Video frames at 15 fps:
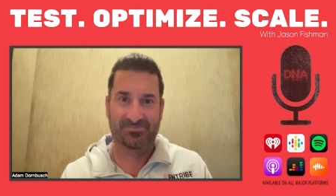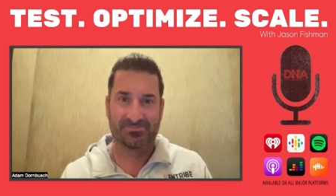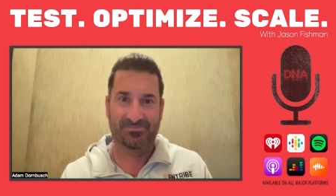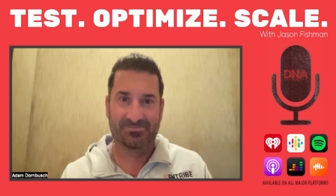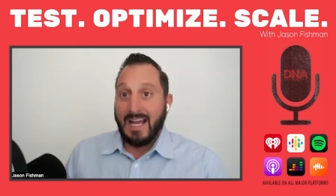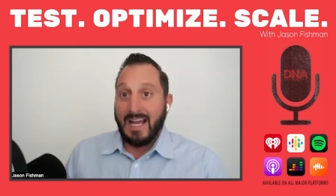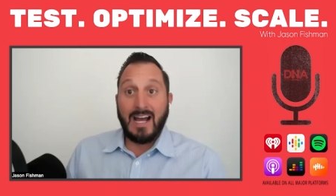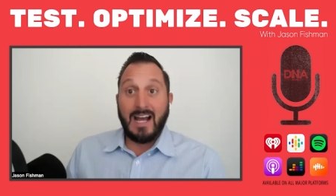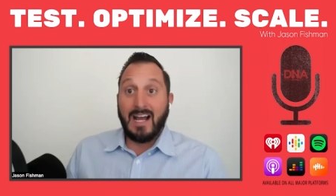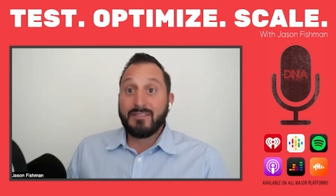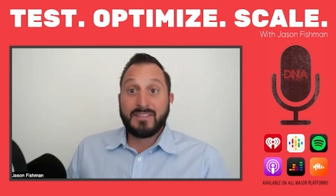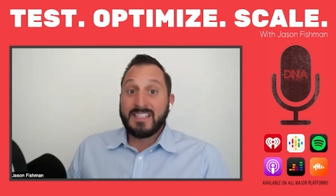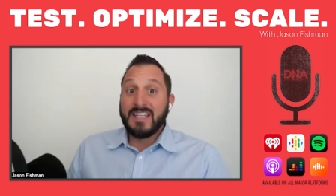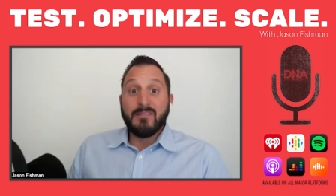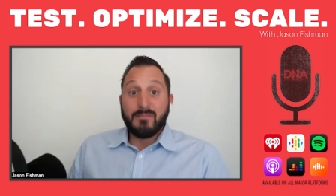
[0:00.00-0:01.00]
and I've
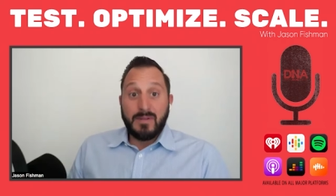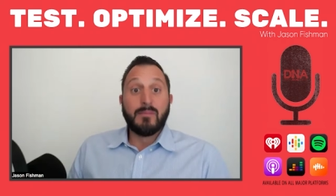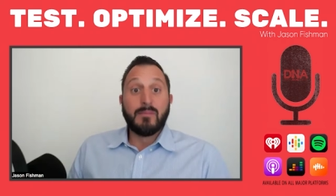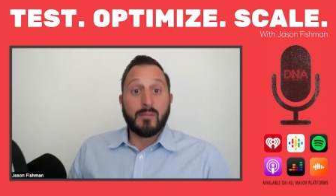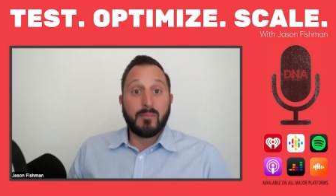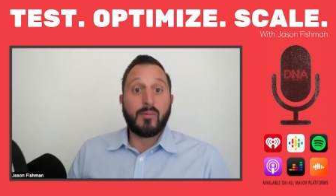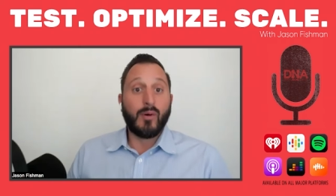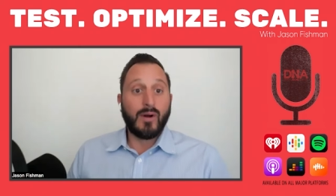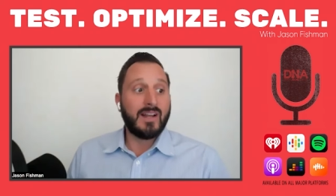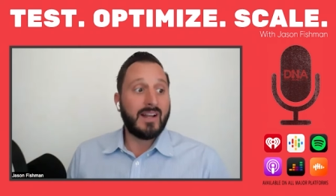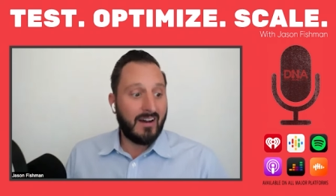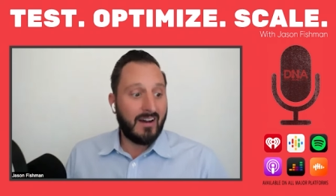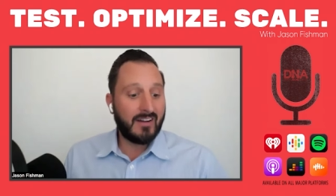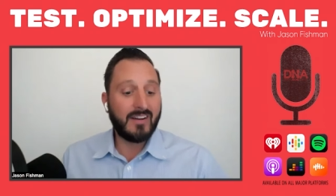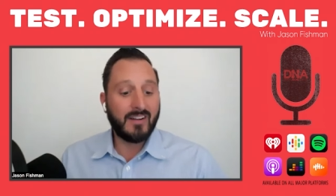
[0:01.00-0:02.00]
seen people point it
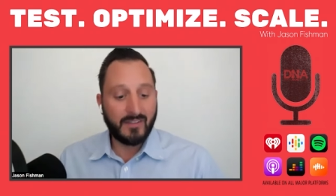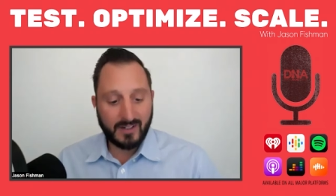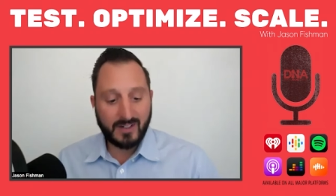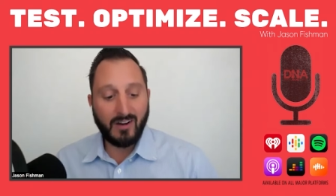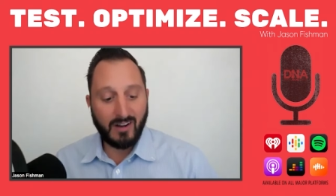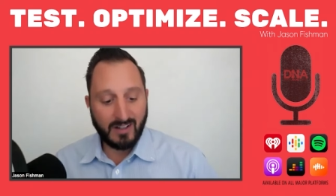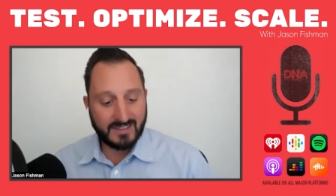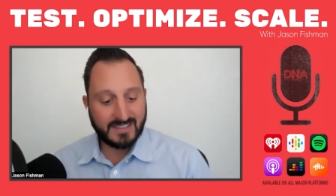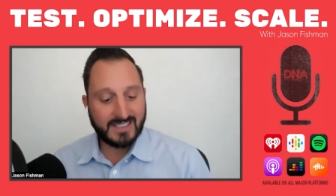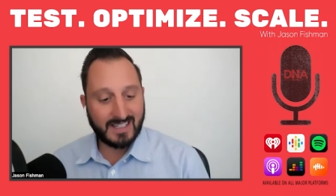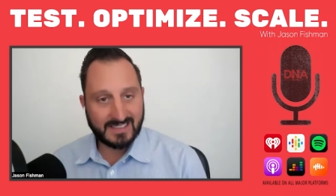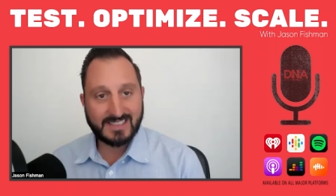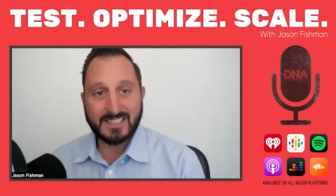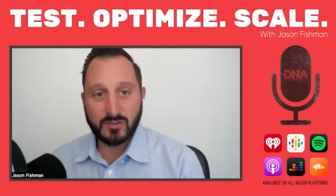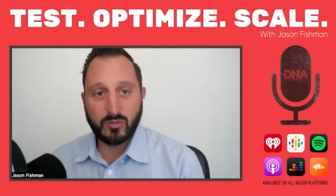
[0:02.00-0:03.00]
out in other
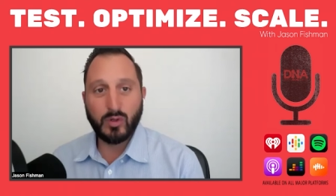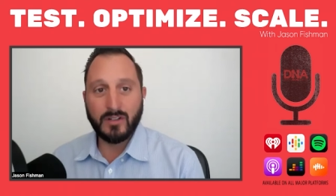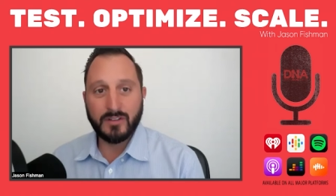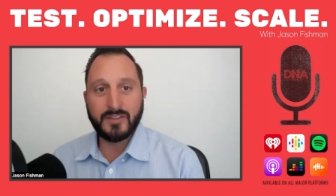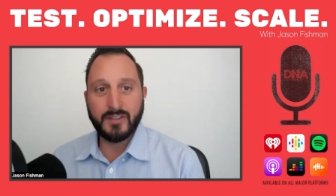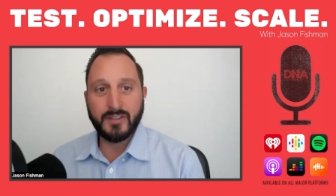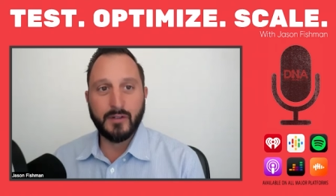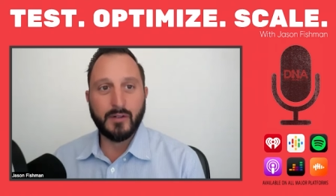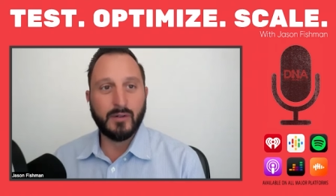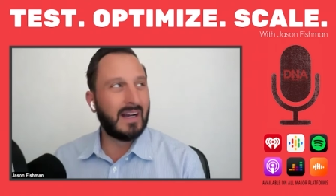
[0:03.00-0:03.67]
contexts as well too.